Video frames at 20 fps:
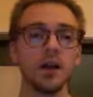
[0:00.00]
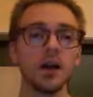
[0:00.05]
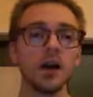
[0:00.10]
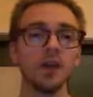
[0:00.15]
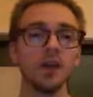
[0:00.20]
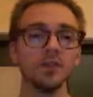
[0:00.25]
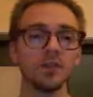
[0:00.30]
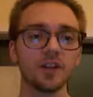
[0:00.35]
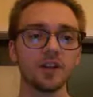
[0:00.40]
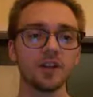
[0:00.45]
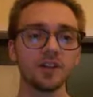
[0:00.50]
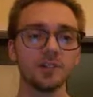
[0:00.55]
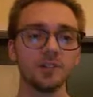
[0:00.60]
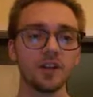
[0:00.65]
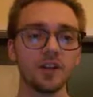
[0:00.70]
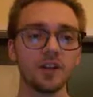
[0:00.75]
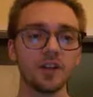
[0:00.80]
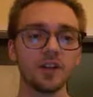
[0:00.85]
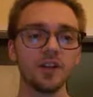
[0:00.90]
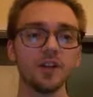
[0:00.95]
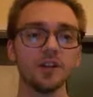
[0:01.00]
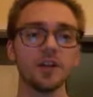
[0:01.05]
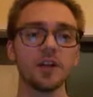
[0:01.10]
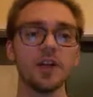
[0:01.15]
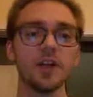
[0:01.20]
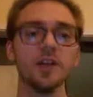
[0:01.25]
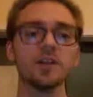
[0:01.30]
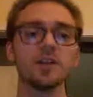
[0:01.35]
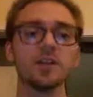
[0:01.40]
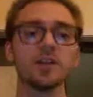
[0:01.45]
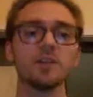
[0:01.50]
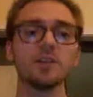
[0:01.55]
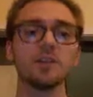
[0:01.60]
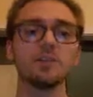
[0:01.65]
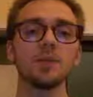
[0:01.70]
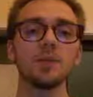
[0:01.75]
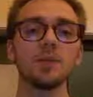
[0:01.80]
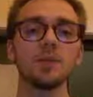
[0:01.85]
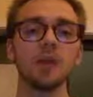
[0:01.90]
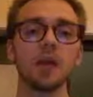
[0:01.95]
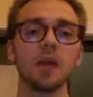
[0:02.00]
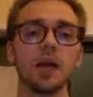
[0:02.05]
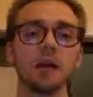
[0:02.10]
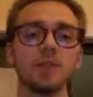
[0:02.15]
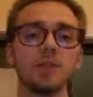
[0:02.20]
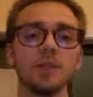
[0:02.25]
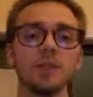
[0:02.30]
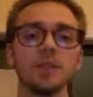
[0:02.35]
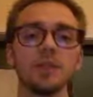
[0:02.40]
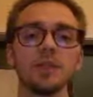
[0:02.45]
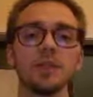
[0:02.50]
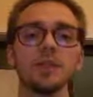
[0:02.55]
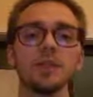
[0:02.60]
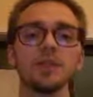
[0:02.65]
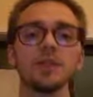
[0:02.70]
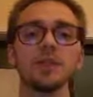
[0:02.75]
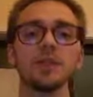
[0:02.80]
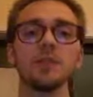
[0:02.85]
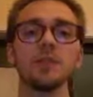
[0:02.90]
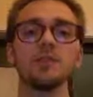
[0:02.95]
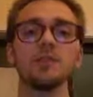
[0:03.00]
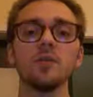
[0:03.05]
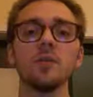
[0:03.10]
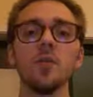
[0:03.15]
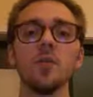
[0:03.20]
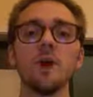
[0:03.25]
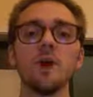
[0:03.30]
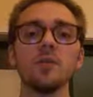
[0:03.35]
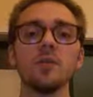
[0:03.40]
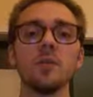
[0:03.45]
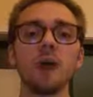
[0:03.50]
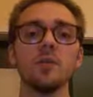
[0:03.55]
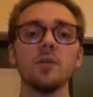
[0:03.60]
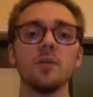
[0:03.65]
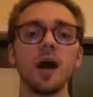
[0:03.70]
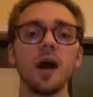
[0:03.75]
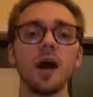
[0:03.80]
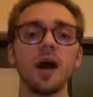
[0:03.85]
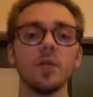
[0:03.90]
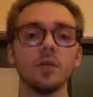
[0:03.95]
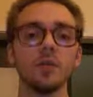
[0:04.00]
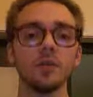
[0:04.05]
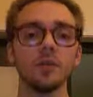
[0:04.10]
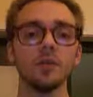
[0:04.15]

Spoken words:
I forgive myself that I have accepted and allowed myself to give away my power